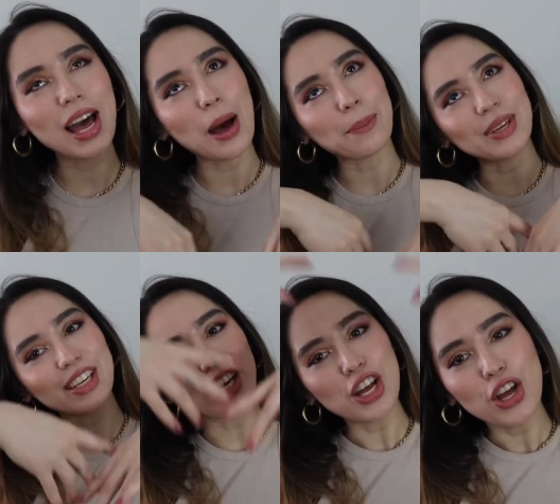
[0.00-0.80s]

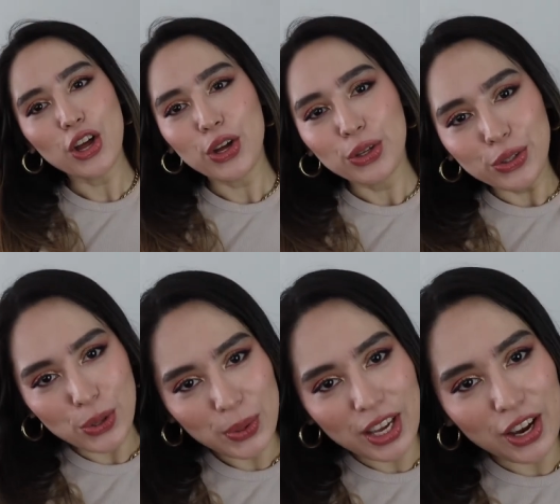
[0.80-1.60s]
Happy
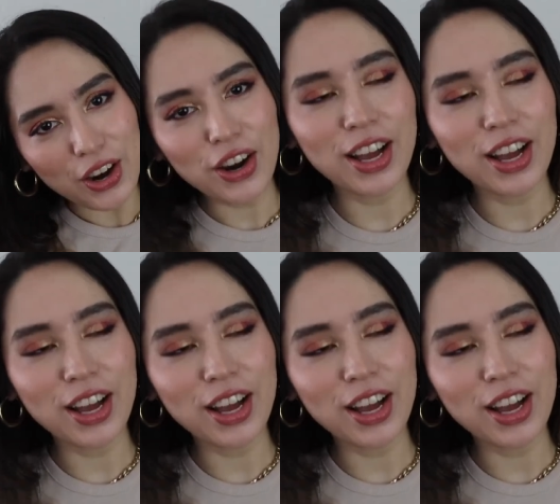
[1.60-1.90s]
New Year!